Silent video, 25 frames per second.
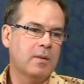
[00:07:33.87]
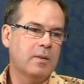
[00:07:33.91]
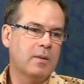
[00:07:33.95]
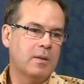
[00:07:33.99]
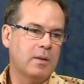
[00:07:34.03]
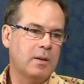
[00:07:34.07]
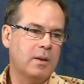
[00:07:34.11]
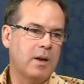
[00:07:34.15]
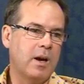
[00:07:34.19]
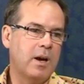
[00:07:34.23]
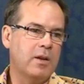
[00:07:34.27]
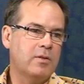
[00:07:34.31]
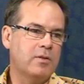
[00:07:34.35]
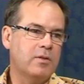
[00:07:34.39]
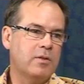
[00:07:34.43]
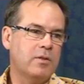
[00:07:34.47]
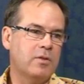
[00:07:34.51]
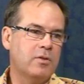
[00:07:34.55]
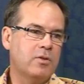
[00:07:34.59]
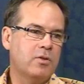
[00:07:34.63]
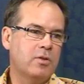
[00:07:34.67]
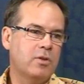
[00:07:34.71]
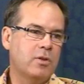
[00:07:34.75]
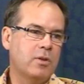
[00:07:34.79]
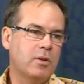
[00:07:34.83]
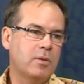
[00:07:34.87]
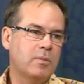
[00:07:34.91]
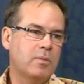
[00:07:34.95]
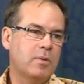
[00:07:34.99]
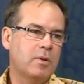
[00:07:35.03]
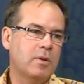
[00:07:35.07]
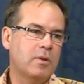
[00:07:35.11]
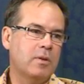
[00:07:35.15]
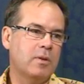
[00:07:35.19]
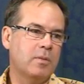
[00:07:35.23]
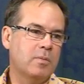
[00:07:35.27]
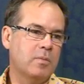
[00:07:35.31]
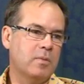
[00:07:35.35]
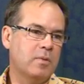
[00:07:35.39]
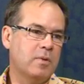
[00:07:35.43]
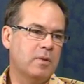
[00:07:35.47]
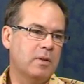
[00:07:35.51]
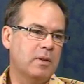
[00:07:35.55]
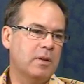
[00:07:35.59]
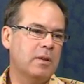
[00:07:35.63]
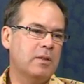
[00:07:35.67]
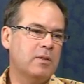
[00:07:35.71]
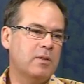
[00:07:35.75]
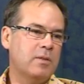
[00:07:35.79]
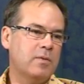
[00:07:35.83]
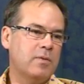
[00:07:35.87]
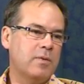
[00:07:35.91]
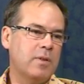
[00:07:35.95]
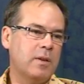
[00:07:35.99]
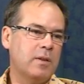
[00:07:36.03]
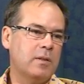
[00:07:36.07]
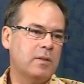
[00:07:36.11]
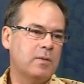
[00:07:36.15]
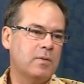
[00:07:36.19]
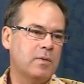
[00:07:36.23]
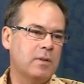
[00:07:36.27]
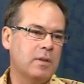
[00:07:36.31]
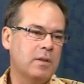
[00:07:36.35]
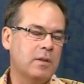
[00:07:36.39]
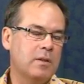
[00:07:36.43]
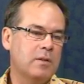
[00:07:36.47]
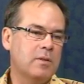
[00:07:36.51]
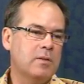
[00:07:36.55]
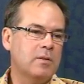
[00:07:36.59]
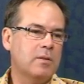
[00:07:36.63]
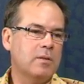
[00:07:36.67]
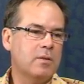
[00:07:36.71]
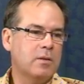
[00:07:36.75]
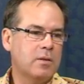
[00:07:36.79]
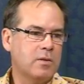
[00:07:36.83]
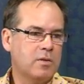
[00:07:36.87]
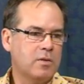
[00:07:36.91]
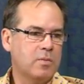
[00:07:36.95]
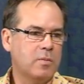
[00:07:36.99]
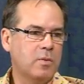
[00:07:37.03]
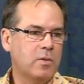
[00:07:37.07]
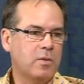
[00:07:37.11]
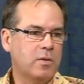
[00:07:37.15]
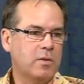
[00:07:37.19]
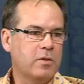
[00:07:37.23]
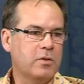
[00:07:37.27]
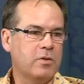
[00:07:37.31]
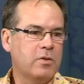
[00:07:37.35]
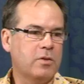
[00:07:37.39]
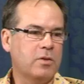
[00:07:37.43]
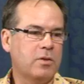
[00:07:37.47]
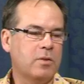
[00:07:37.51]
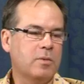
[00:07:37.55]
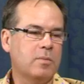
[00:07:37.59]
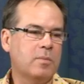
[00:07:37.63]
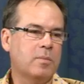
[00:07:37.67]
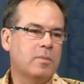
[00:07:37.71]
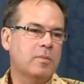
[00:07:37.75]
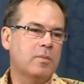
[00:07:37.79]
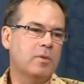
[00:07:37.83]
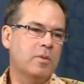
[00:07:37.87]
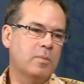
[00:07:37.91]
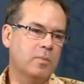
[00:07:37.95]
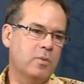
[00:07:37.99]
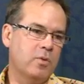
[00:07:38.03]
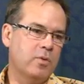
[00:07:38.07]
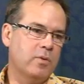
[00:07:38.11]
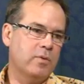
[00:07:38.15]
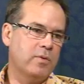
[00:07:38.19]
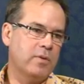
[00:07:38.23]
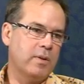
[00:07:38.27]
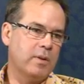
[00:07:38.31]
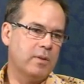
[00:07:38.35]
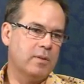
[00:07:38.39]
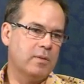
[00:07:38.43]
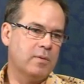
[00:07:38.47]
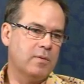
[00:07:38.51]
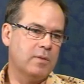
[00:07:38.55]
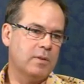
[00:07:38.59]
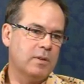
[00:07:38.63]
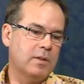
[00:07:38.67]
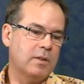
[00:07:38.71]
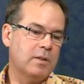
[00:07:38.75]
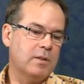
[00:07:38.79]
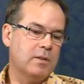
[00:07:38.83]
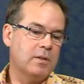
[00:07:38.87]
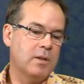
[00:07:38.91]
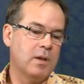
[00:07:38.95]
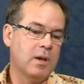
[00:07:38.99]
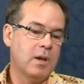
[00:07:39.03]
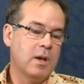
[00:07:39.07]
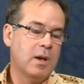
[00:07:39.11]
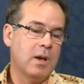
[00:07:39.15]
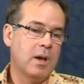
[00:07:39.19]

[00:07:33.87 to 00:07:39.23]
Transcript: The larger the tube, the least effective it is. The smaller tube, the more effective it is.